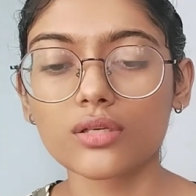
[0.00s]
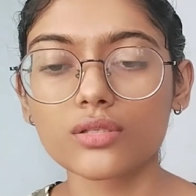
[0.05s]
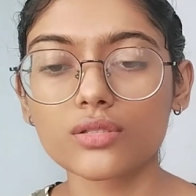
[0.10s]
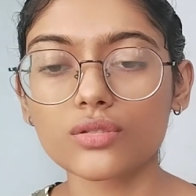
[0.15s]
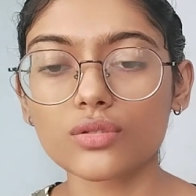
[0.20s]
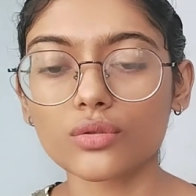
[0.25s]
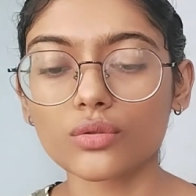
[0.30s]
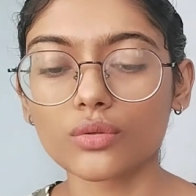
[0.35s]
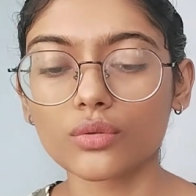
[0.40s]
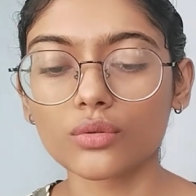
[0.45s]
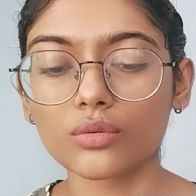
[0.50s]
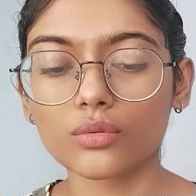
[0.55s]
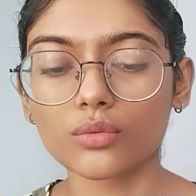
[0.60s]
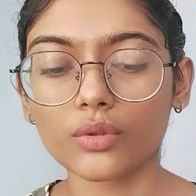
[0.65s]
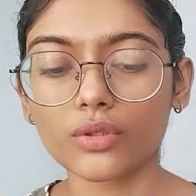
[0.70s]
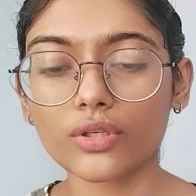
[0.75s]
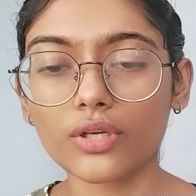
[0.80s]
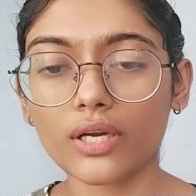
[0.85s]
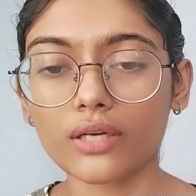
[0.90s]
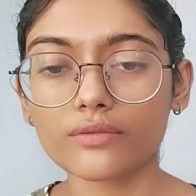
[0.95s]
So
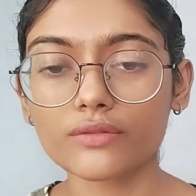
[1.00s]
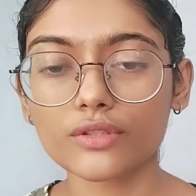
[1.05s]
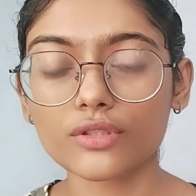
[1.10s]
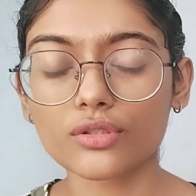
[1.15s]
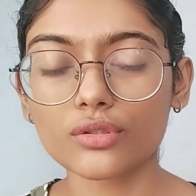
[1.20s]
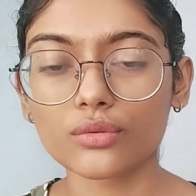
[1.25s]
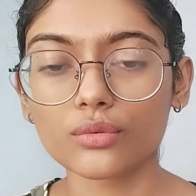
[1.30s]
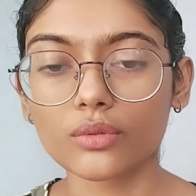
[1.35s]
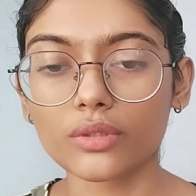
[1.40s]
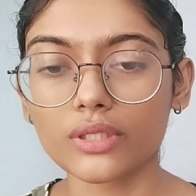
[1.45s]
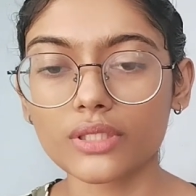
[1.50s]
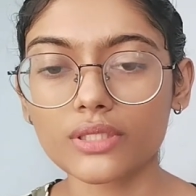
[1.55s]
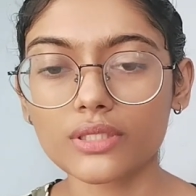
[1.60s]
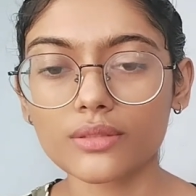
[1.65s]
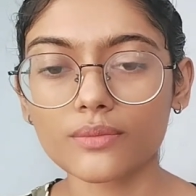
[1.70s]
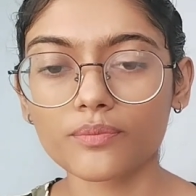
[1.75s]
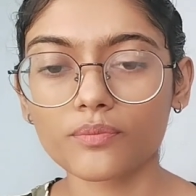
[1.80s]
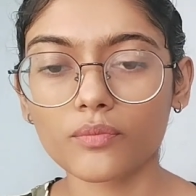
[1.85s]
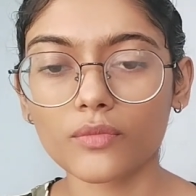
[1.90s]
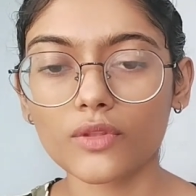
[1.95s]
what you have to do
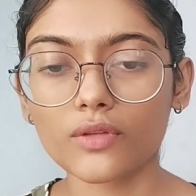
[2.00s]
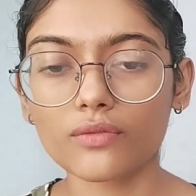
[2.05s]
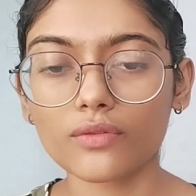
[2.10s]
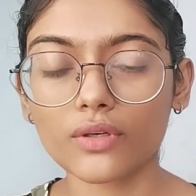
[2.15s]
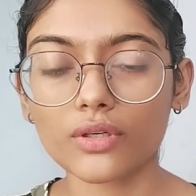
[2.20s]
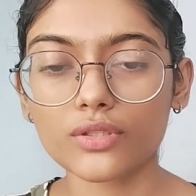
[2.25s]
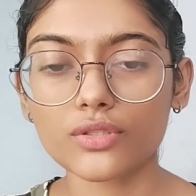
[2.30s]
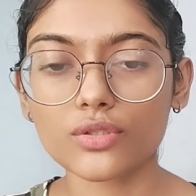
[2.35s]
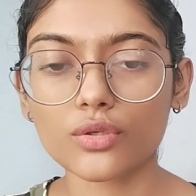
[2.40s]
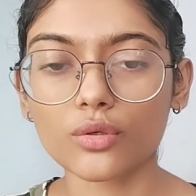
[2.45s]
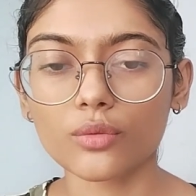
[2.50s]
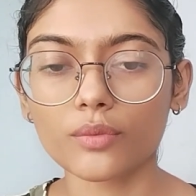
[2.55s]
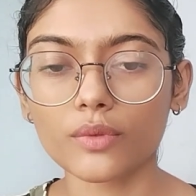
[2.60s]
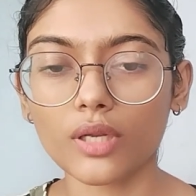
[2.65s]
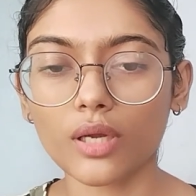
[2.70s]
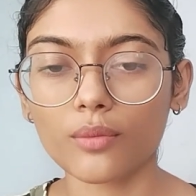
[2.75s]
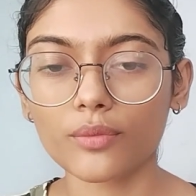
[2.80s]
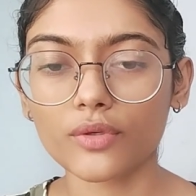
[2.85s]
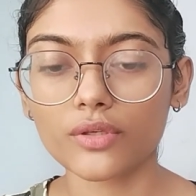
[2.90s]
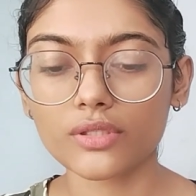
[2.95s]
is first open
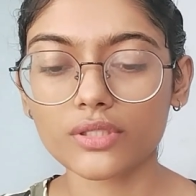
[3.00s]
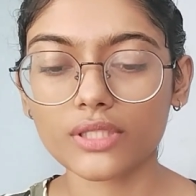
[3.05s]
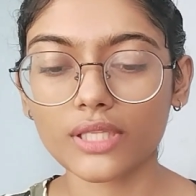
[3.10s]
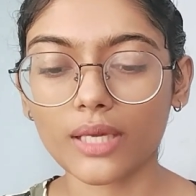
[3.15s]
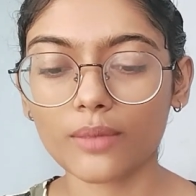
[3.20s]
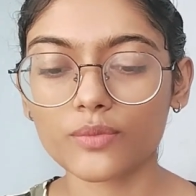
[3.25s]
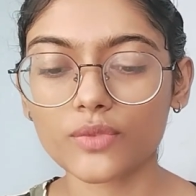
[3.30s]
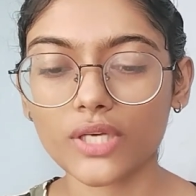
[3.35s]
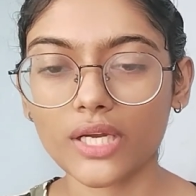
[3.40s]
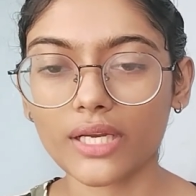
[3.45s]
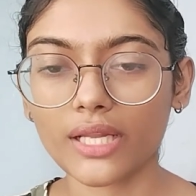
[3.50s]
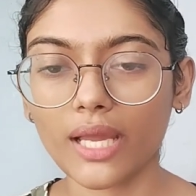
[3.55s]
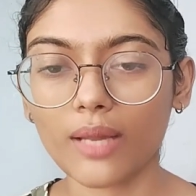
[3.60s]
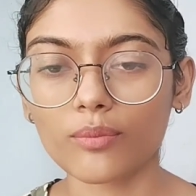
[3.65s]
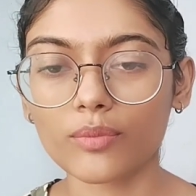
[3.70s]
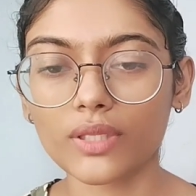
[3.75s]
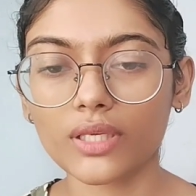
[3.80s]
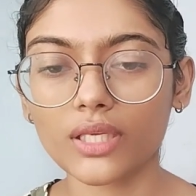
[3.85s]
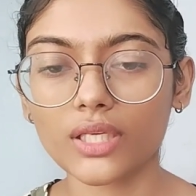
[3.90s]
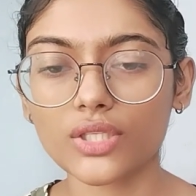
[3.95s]
up your Snapchat
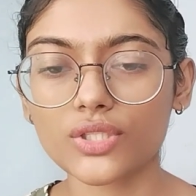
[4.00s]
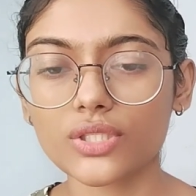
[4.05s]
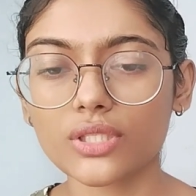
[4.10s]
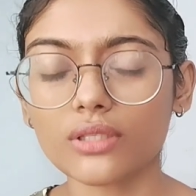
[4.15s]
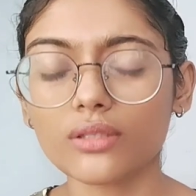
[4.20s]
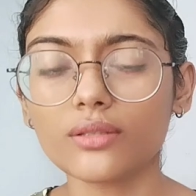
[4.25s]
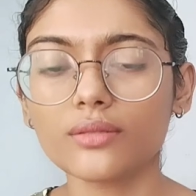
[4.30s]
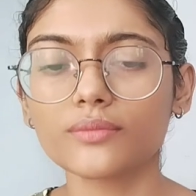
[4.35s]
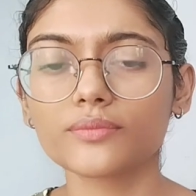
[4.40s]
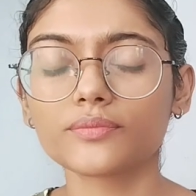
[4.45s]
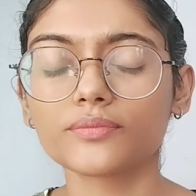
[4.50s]
application.